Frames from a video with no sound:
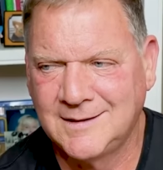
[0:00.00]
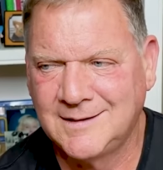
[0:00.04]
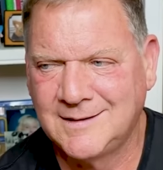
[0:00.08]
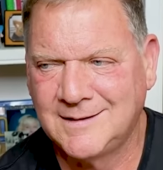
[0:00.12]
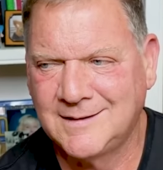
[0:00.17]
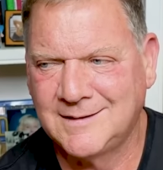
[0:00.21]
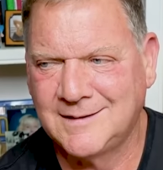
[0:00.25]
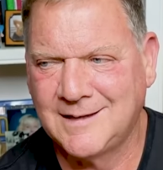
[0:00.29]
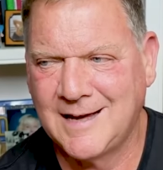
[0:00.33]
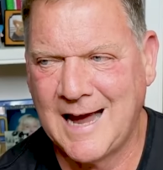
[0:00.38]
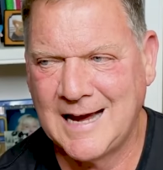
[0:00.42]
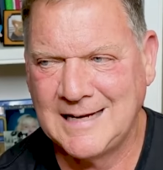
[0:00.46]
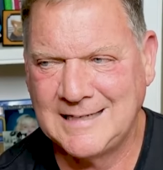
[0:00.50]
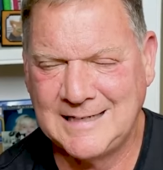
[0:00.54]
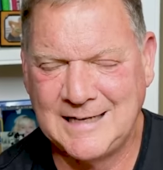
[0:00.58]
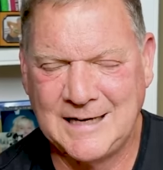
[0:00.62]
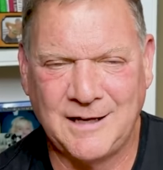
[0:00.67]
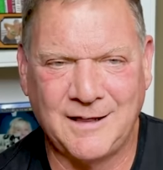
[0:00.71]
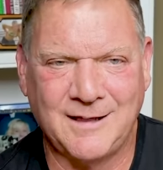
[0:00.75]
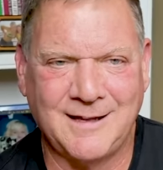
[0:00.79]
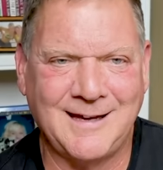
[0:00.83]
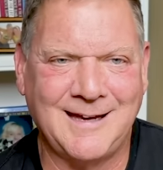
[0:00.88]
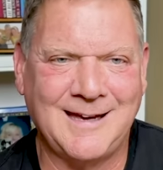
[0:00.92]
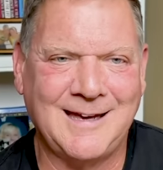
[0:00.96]
Uh,
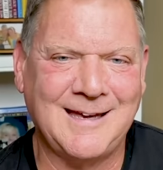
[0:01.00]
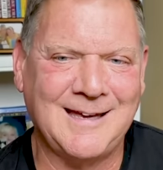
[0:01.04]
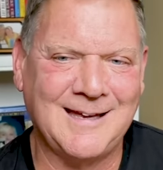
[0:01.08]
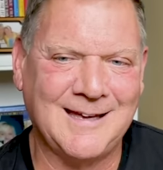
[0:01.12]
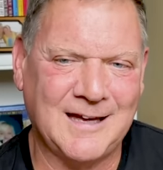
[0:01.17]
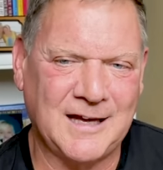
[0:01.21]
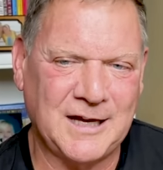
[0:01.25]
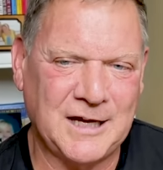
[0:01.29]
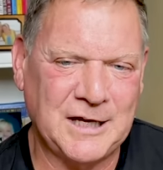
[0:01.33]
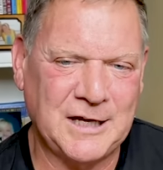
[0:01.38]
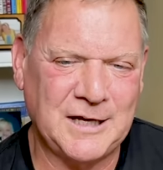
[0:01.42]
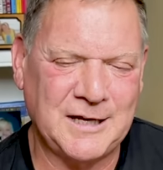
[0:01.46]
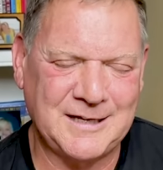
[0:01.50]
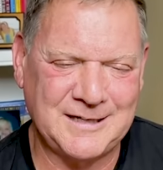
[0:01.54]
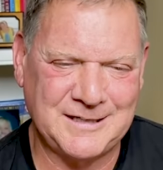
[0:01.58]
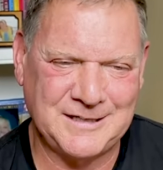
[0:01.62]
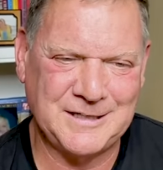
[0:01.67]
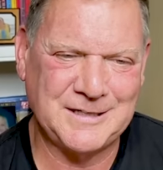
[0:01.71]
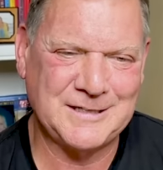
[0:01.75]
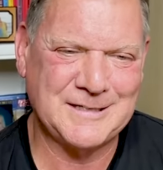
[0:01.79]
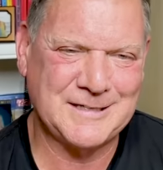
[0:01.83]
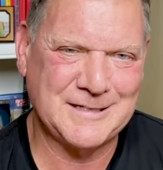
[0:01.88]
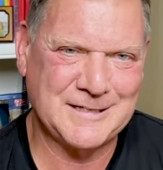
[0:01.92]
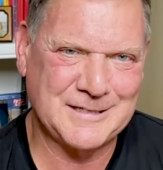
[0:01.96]
ideally, uh,
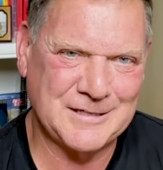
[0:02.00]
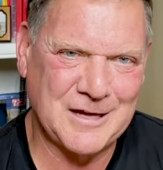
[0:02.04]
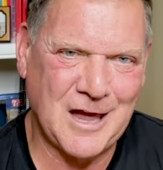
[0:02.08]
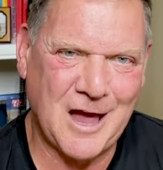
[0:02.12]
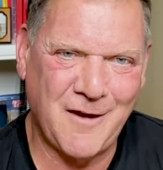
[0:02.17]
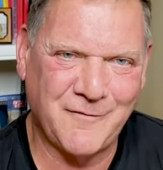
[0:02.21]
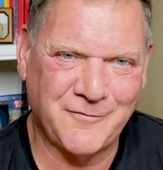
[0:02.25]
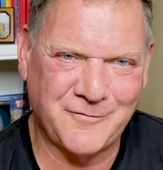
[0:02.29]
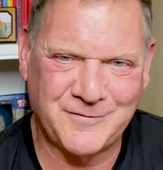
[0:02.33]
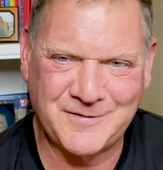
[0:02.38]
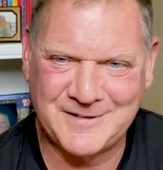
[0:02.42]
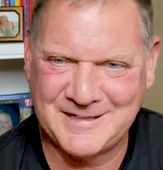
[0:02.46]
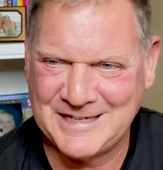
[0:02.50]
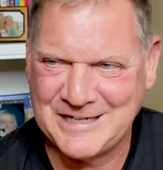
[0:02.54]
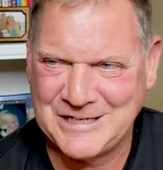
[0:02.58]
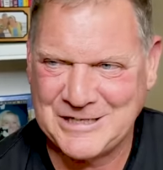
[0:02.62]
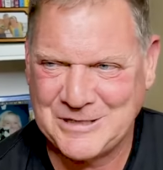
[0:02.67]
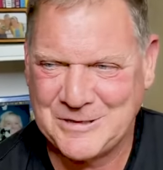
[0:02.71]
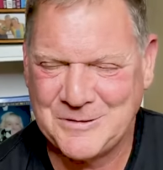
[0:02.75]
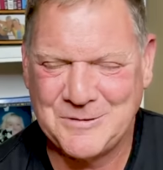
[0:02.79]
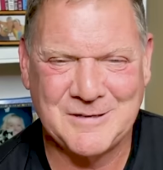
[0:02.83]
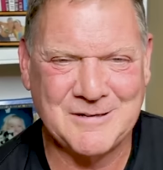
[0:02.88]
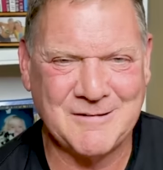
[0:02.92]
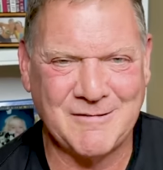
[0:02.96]
just the soft
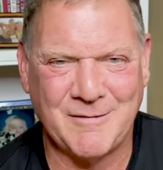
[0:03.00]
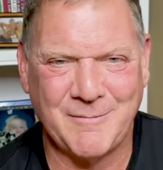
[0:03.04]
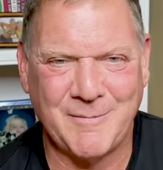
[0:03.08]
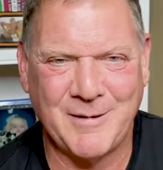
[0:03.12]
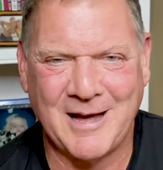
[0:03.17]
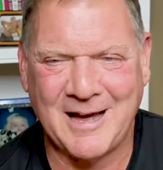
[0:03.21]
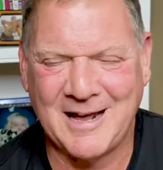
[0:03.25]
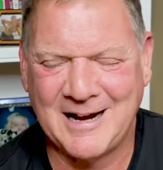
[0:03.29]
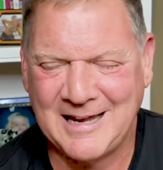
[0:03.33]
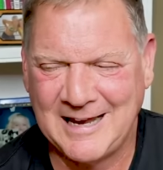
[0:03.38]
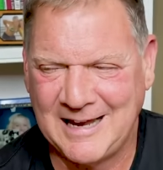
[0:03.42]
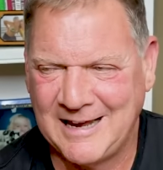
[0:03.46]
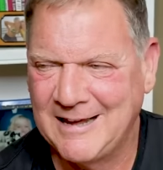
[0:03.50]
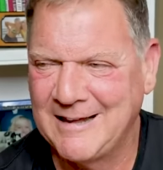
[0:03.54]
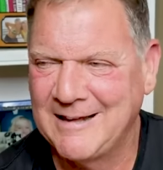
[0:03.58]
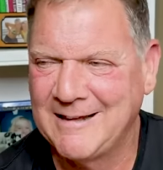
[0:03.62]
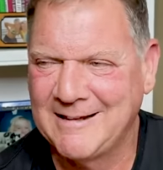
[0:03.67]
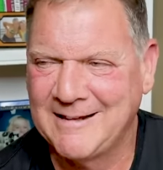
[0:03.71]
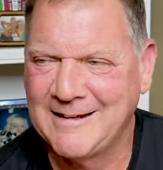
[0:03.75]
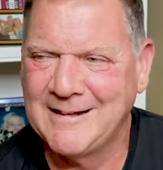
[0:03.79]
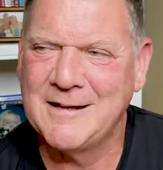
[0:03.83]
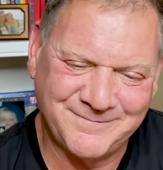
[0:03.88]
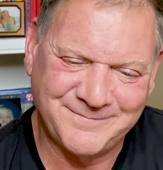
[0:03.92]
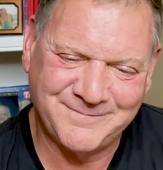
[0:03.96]
tissues of the body,
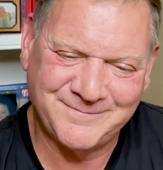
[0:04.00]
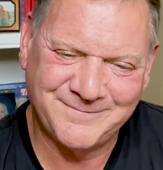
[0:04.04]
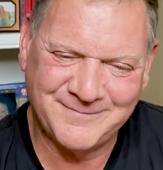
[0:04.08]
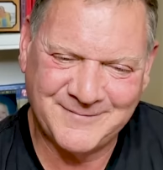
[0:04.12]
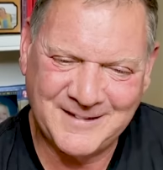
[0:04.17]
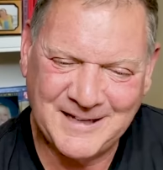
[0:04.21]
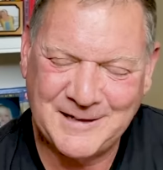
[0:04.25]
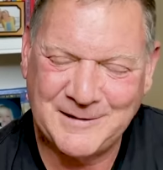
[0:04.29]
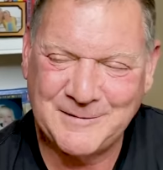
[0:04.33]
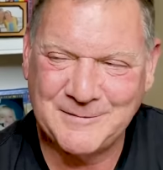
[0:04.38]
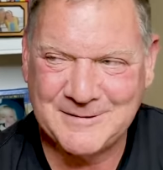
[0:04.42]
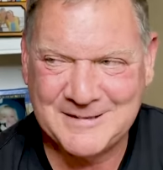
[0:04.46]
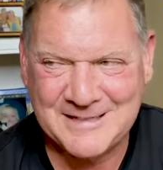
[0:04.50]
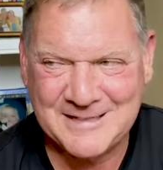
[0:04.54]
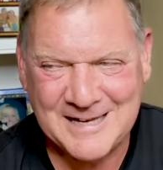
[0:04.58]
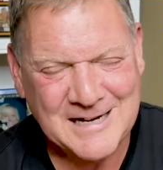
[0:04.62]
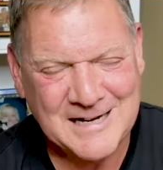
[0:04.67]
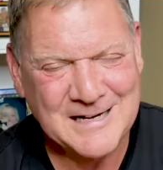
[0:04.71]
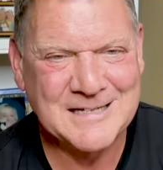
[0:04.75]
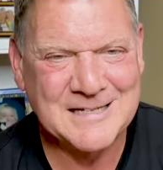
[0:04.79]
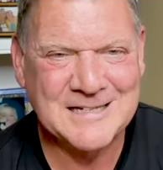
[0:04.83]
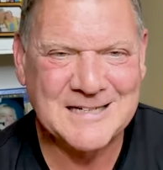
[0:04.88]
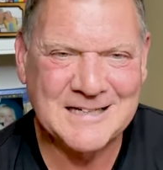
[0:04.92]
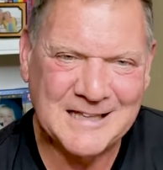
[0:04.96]
you know,
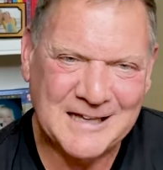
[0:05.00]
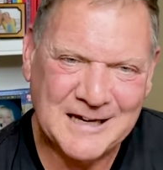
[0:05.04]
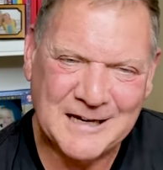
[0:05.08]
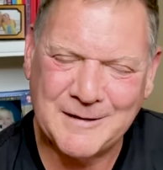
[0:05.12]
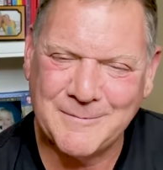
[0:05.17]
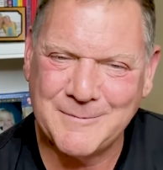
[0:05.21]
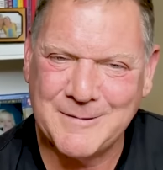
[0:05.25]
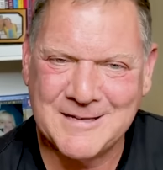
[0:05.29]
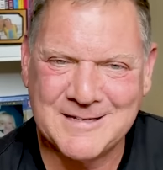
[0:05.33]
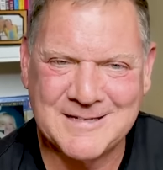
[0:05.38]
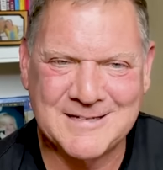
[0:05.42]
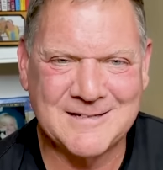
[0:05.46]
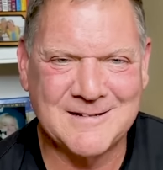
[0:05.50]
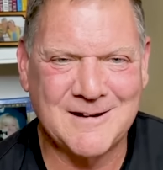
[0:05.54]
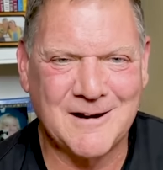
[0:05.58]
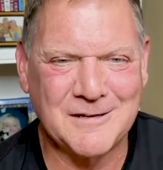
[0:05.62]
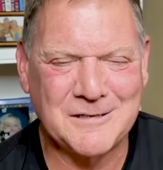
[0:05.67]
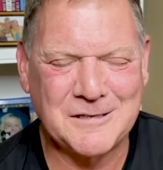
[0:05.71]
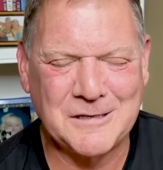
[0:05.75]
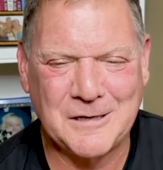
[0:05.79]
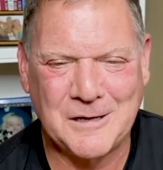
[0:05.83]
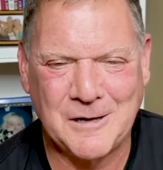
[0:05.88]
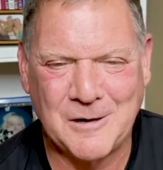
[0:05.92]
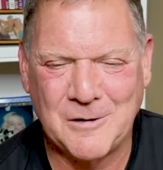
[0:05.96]
tendons and ligaments
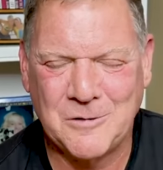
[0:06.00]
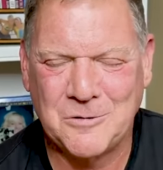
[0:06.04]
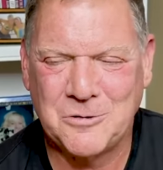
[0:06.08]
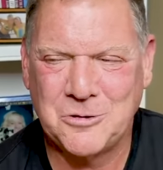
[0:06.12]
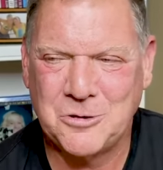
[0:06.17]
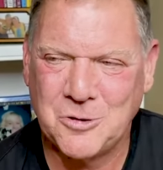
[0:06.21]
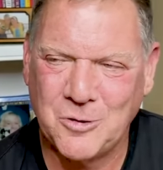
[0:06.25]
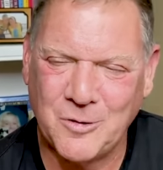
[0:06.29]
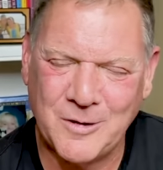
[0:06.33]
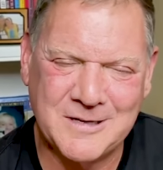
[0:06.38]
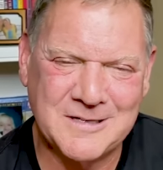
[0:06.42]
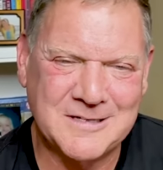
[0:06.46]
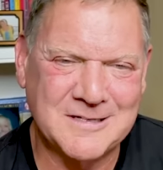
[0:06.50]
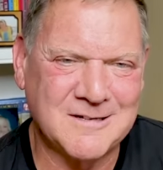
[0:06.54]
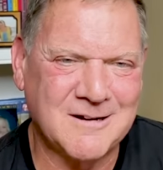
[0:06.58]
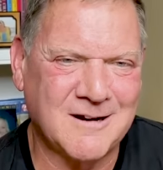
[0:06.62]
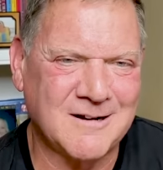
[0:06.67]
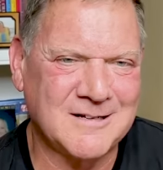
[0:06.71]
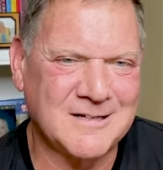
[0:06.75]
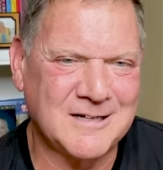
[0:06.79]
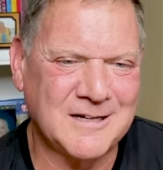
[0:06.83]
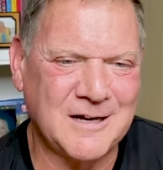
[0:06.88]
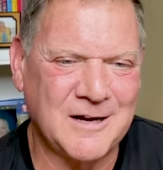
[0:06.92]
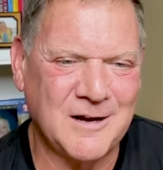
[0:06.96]
start to go, joints
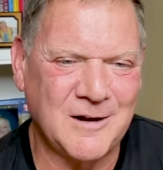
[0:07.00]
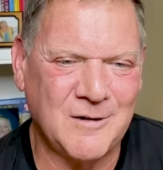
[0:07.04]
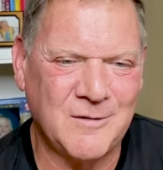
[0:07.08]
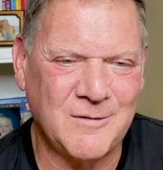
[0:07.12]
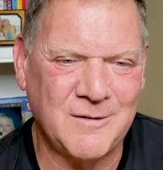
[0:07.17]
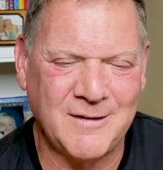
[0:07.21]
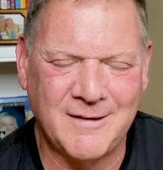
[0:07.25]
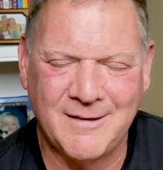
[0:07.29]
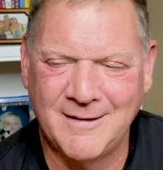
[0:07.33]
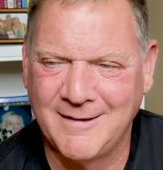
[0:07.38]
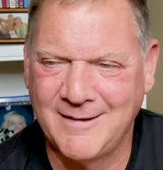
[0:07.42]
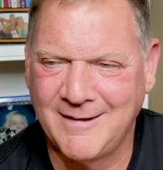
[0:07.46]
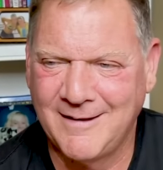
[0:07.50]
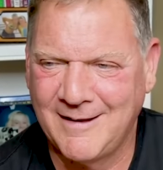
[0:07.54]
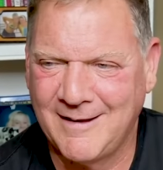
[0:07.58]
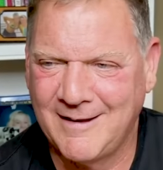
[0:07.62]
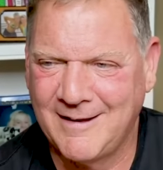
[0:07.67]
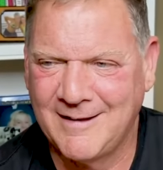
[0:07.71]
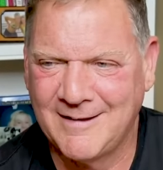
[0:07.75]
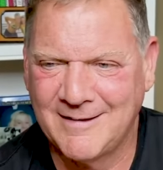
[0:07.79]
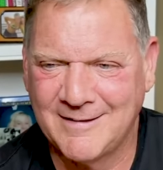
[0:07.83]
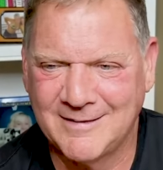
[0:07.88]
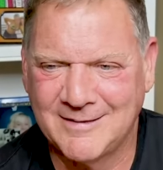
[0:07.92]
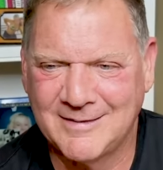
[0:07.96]
start to go,
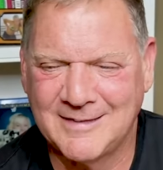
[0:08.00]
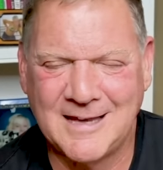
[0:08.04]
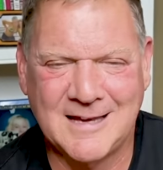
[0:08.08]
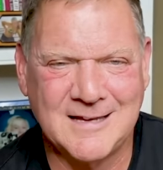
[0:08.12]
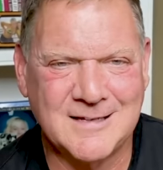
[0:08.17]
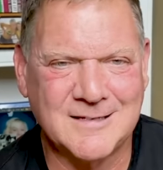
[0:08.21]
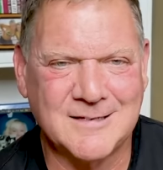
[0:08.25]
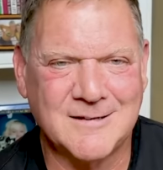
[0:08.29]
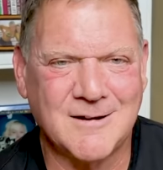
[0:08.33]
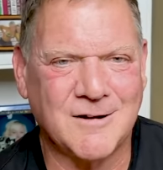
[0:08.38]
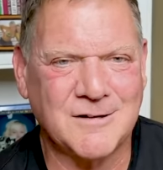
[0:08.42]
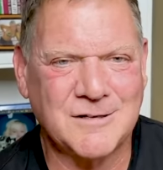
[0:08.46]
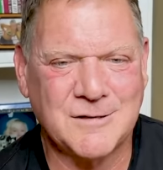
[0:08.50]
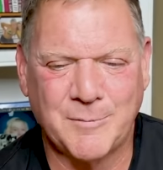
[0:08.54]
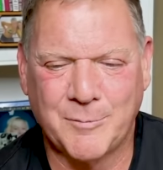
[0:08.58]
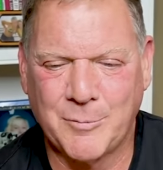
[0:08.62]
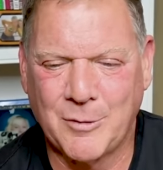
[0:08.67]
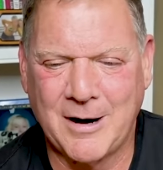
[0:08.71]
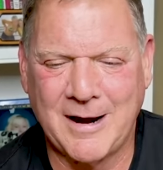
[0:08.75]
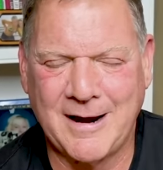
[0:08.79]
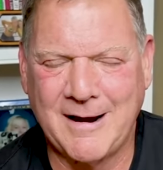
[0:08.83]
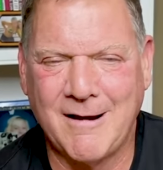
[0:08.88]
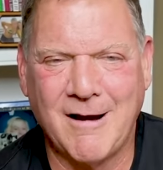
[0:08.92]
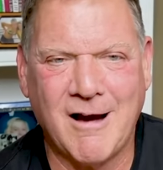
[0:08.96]
uh, things start to
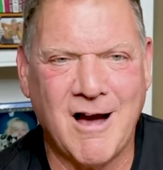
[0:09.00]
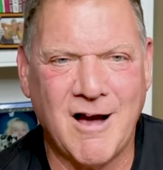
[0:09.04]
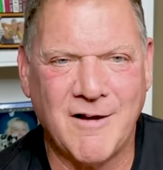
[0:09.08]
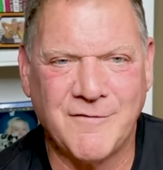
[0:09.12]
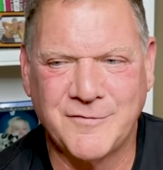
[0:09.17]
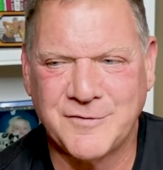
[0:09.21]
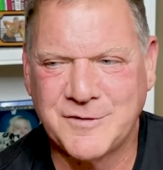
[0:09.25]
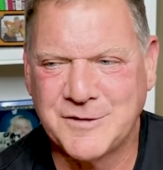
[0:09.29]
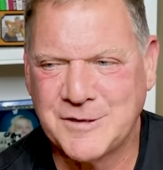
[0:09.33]
break off.